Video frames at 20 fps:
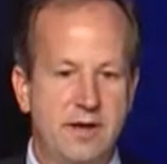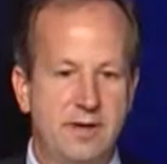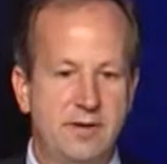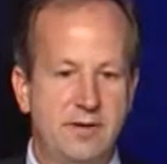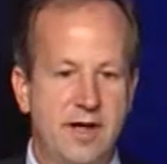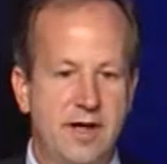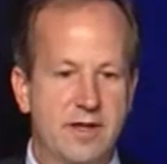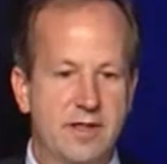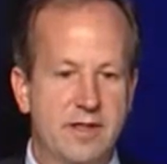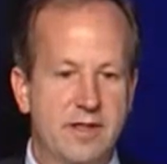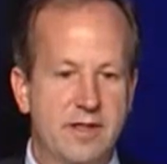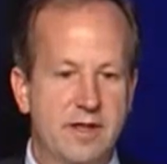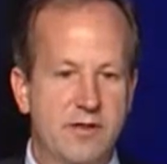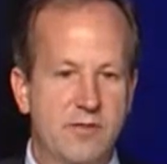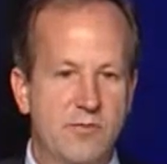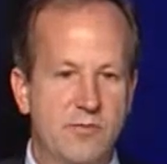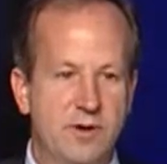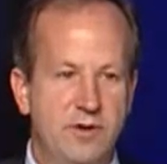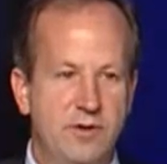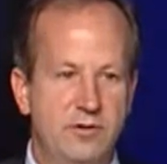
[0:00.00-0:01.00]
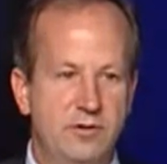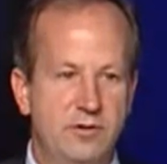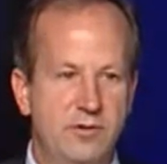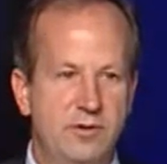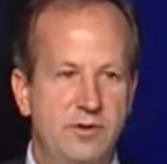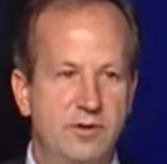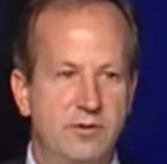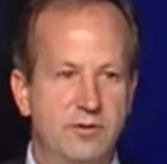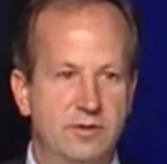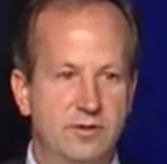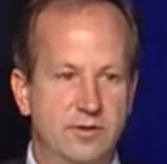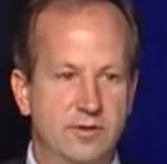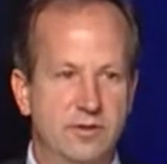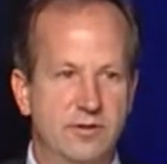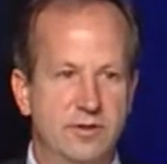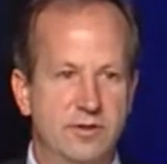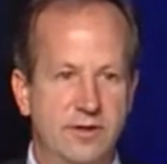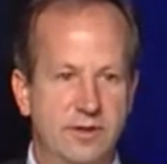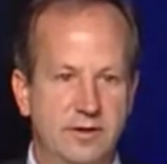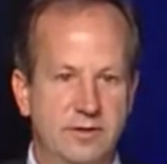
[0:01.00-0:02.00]
I think when you do your
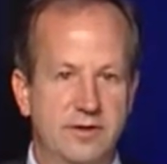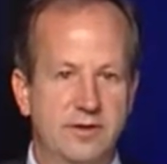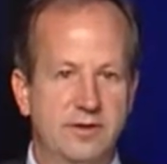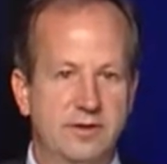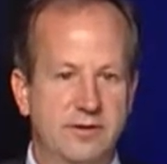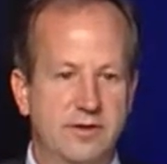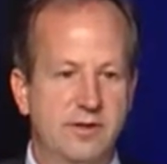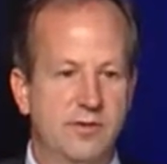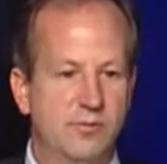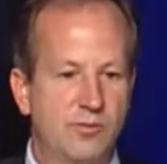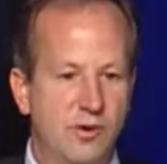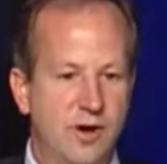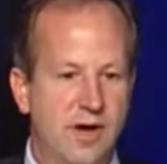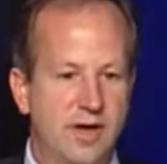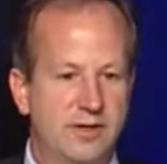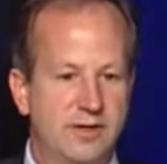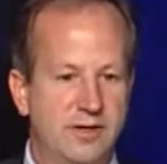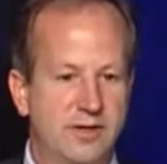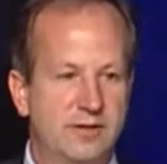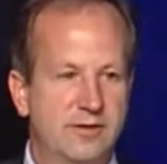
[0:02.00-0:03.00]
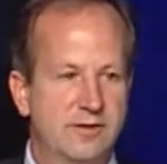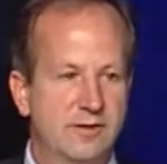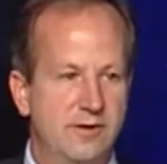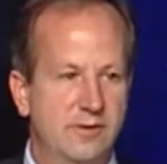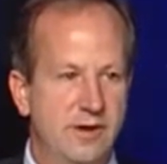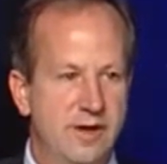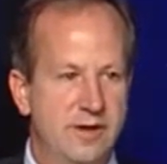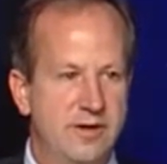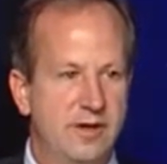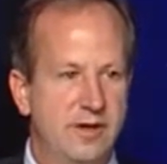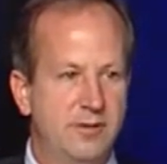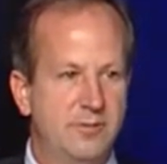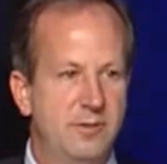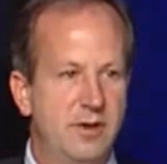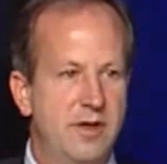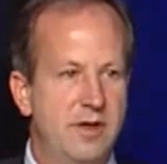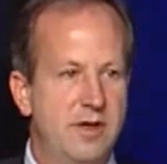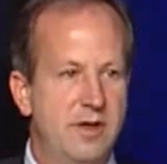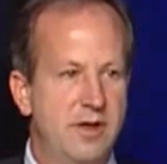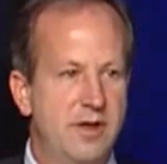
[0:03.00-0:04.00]
due diligence on projects, you'll end up